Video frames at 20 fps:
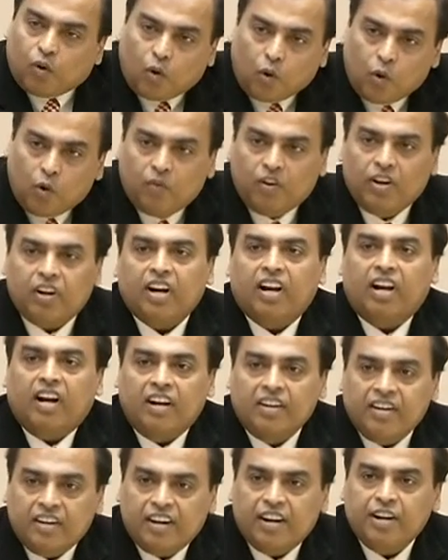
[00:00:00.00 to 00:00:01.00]
over
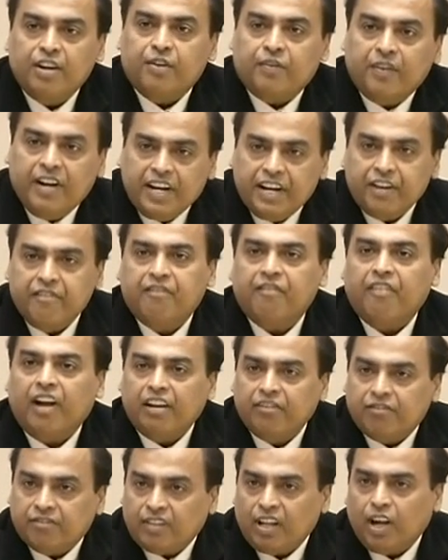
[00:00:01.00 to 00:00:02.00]

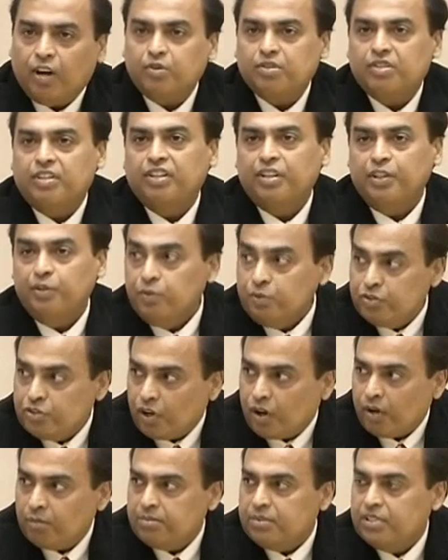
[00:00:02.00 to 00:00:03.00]
125,000 new
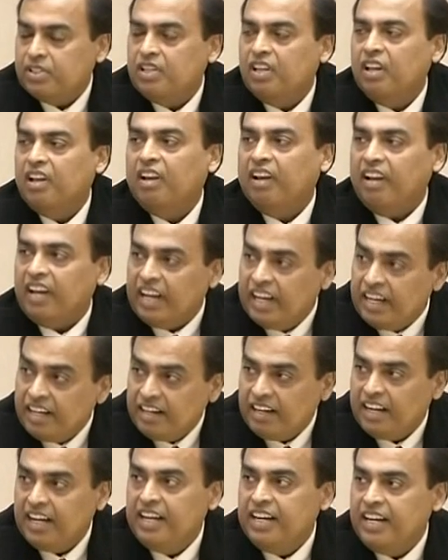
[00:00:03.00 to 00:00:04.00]
jobs
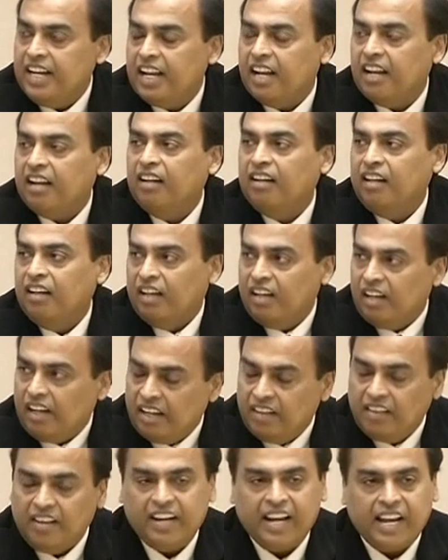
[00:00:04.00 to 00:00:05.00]
in India
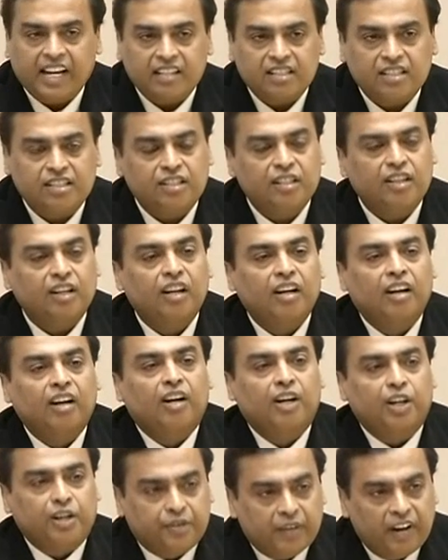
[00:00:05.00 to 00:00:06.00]
in the next
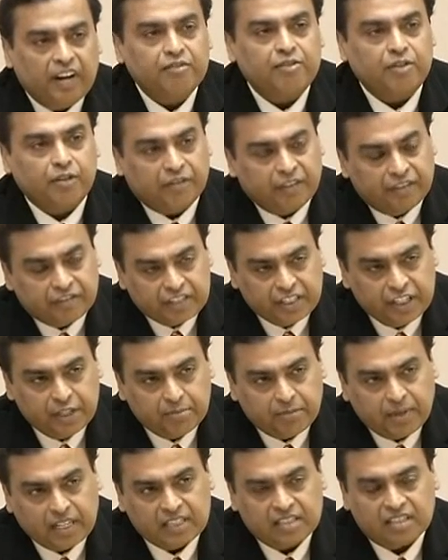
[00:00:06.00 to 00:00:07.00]
12 to 15
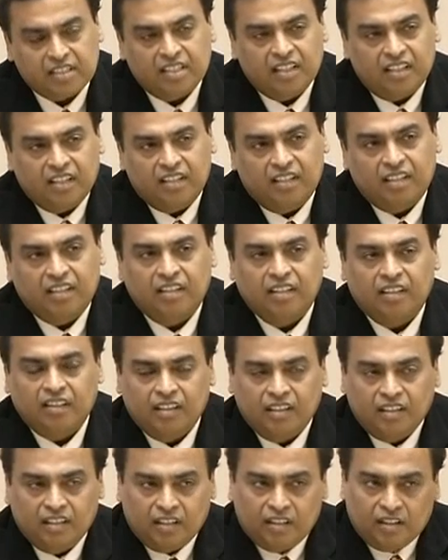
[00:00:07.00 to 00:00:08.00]
months.
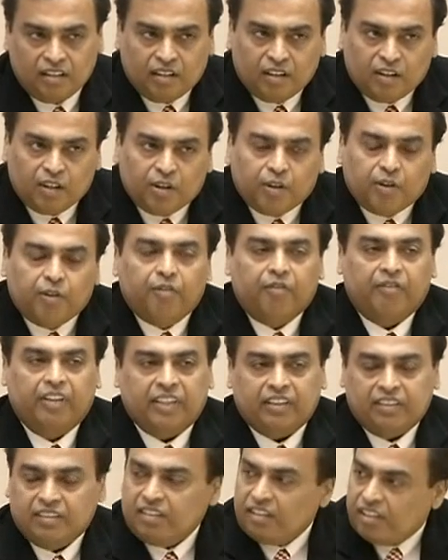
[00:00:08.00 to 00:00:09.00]

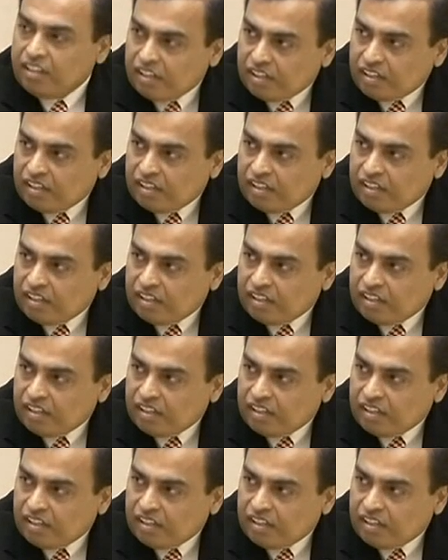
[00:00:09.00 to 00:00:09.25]
With